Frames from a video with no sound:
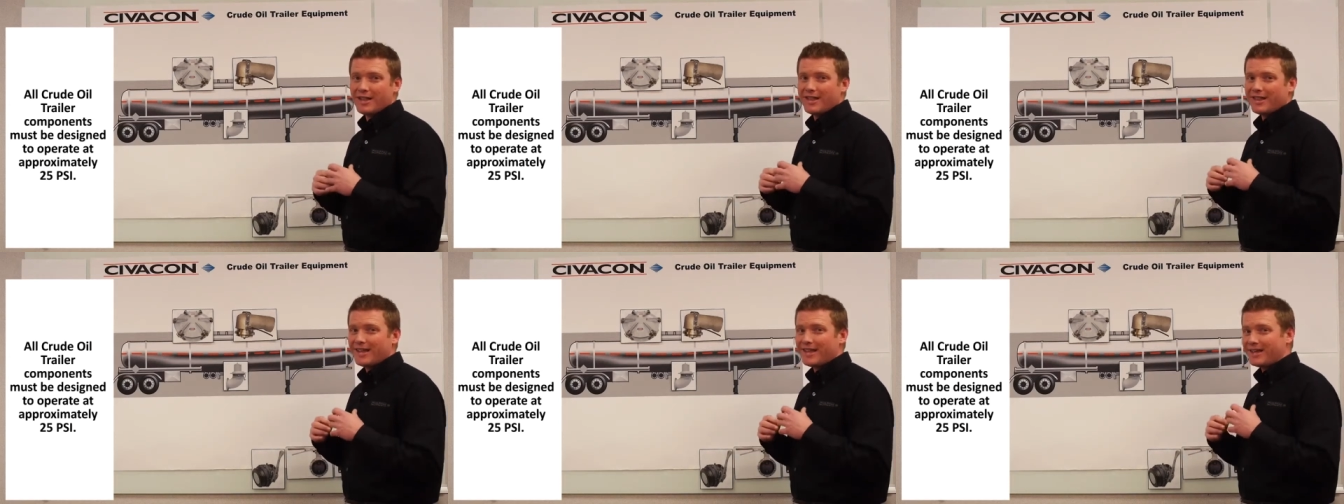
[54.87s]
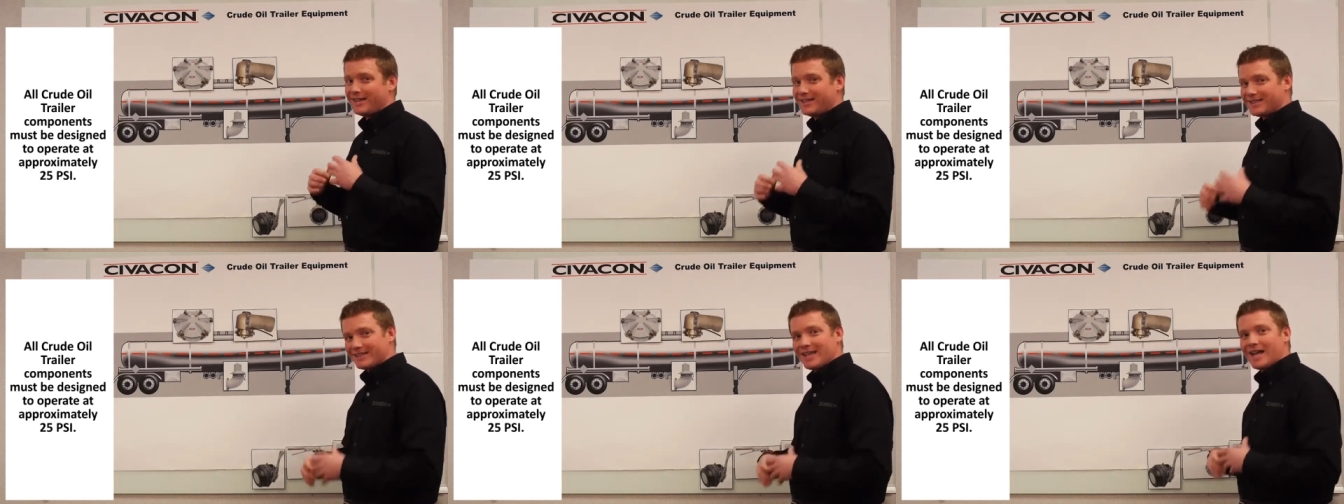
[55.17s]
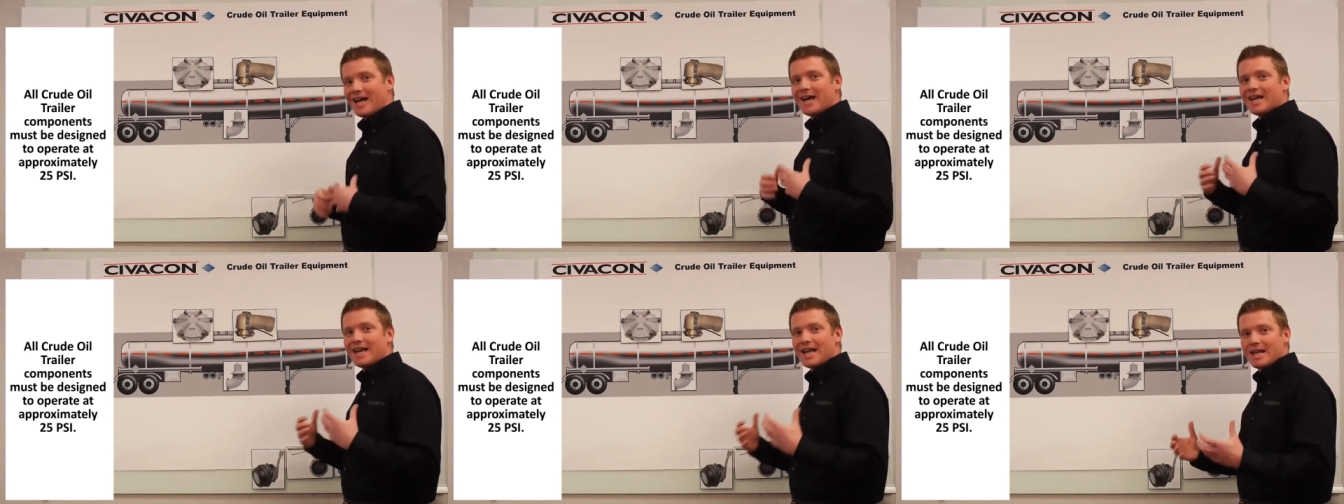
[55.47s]
that is
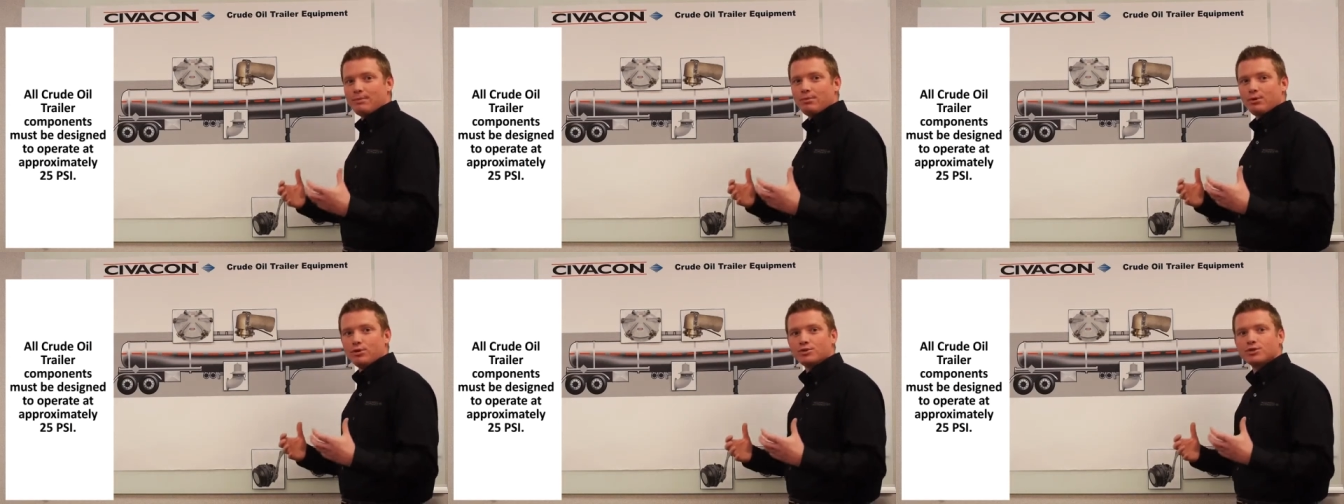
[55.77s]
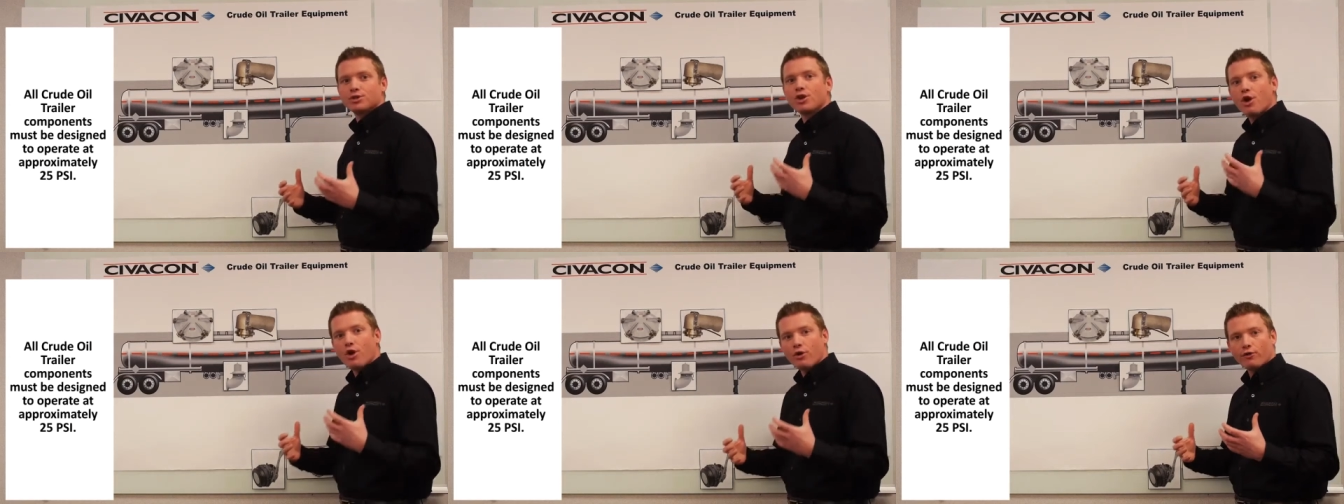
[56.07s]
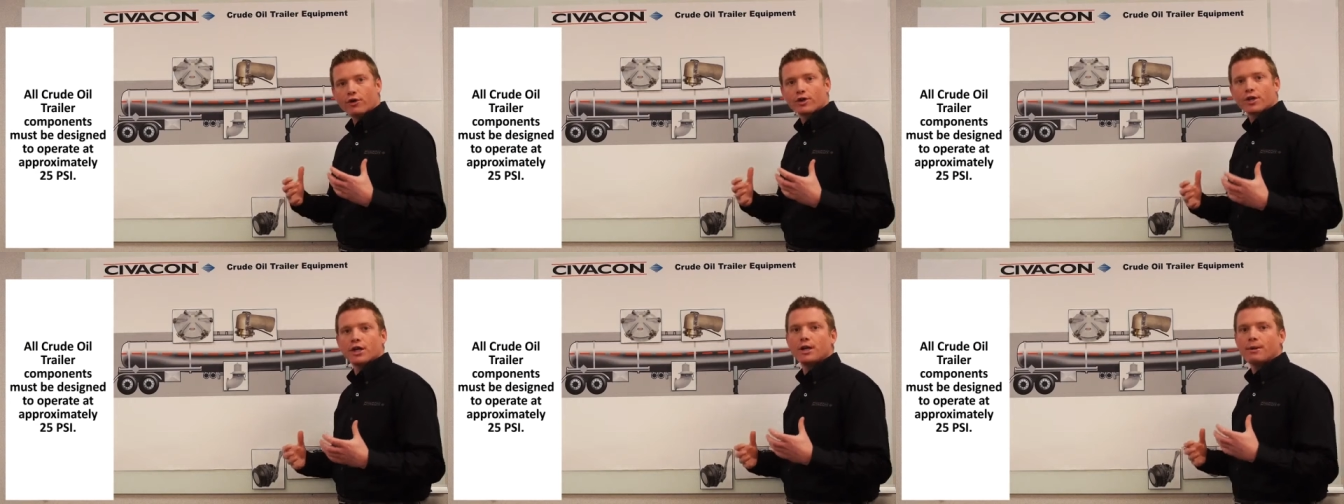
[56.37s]
not able to
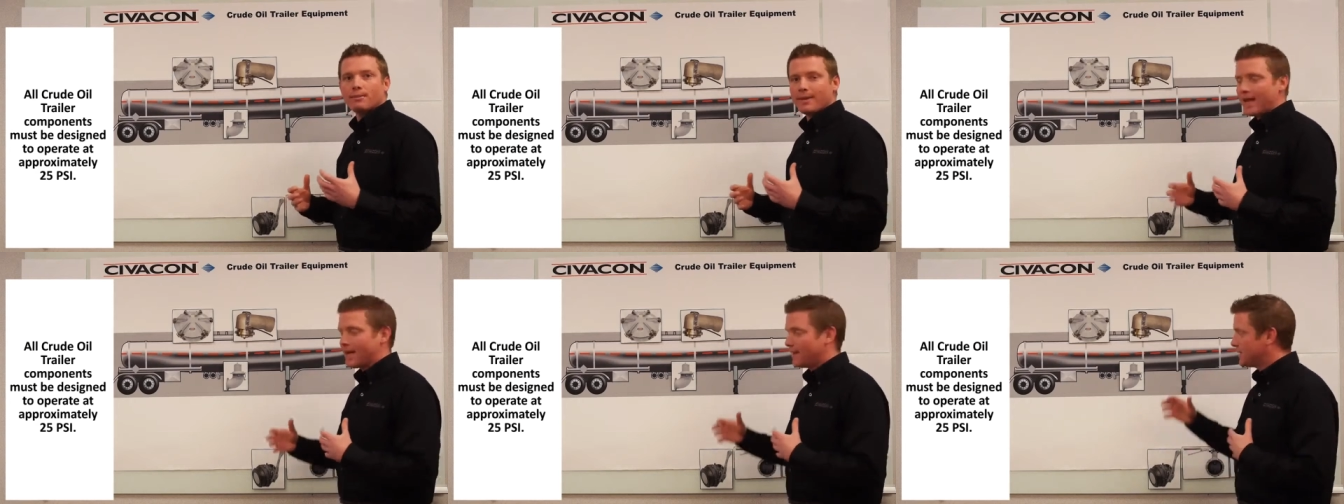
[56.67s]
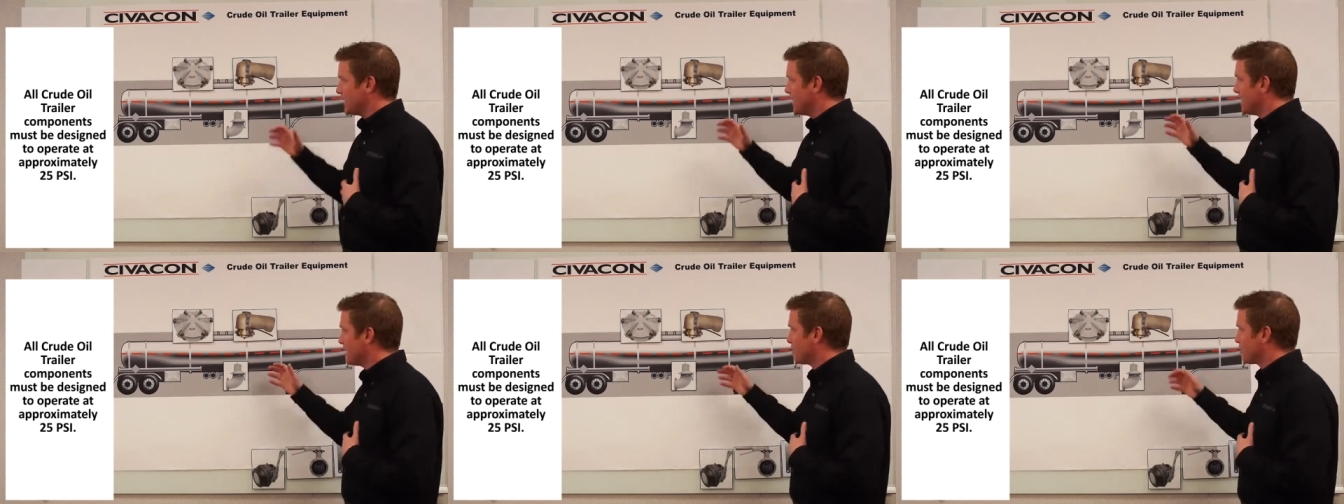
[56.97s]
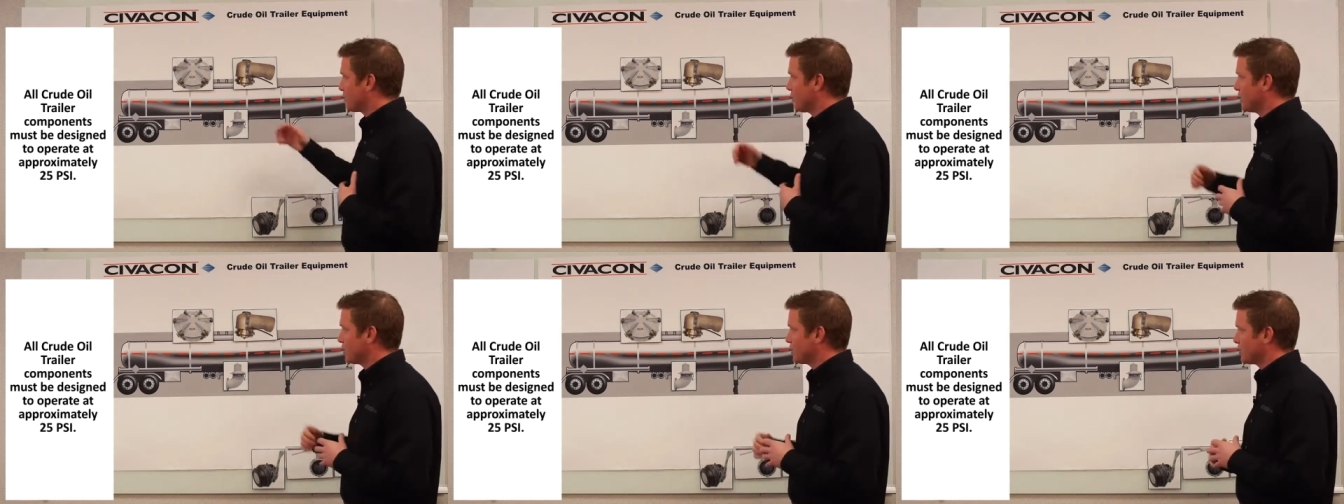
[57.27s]
overcome that tank
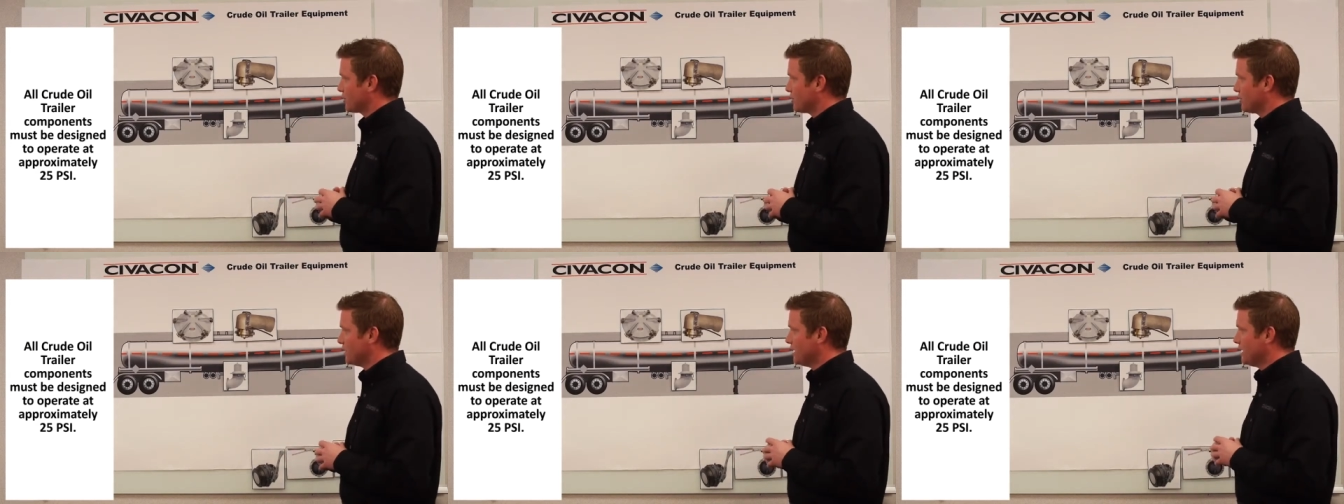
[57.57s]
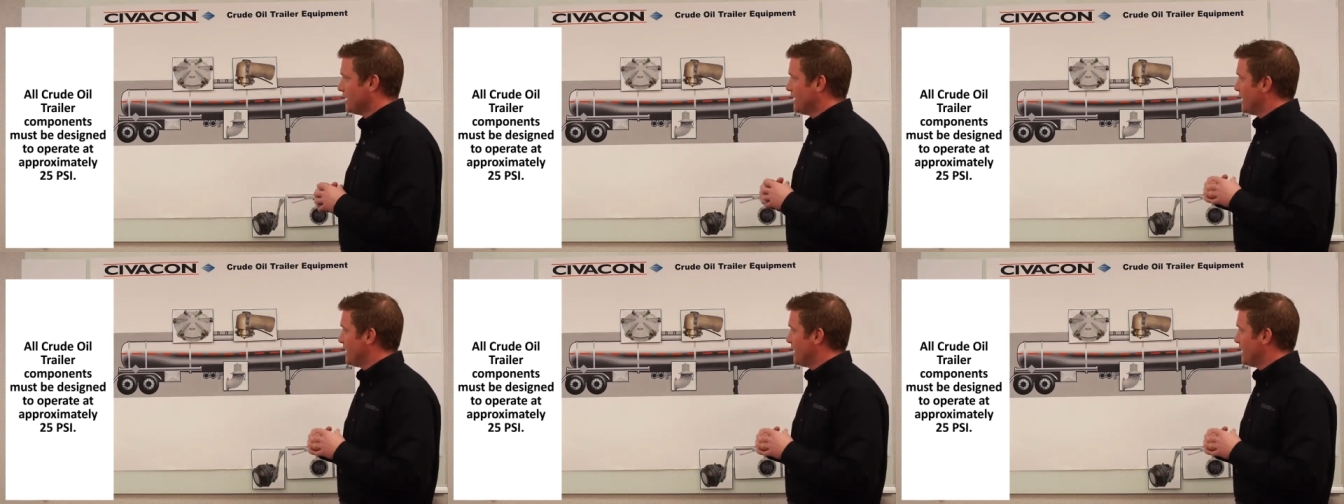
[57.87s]
pressure,